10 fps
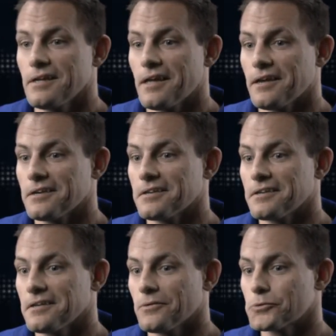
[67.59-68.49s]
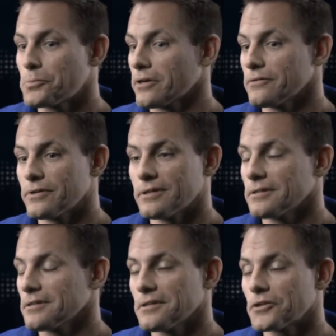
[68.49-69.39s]
and was part of an
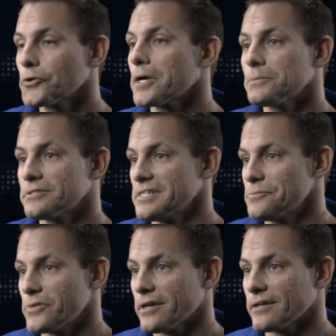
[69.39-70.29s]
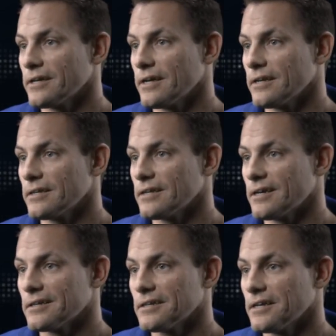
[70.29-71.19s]
incredible team there, had a,
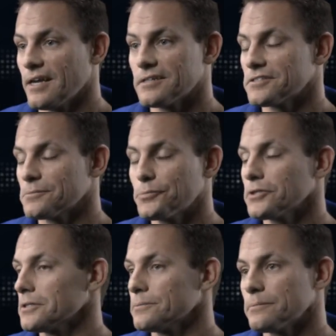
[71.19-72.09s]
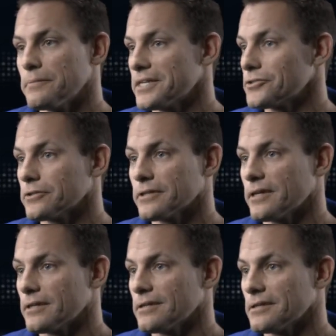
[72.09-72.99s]
uh, had a superb mentor
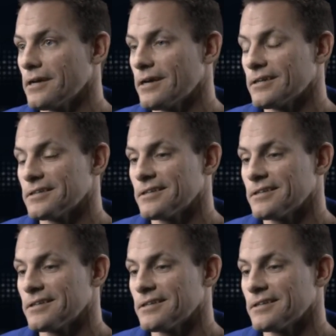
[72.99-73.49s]
and uh,